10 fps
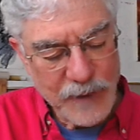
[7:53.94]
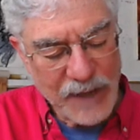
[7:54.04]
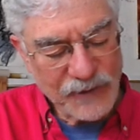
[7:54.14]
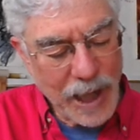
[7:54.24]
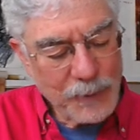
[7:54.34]

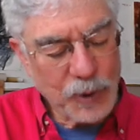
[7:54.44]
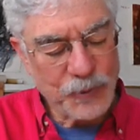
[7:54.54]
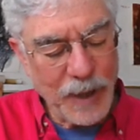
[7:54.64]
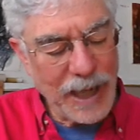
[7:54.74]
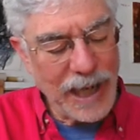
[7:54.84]
As time goes
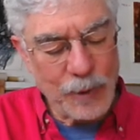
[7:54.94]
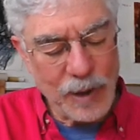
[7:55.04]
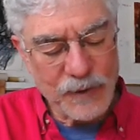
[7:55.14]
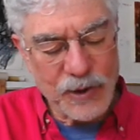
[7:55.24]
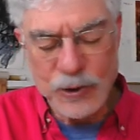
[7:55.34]
by,
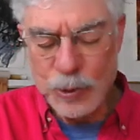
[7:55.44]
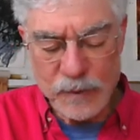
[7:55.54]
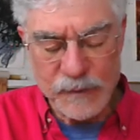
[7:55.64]
however, the two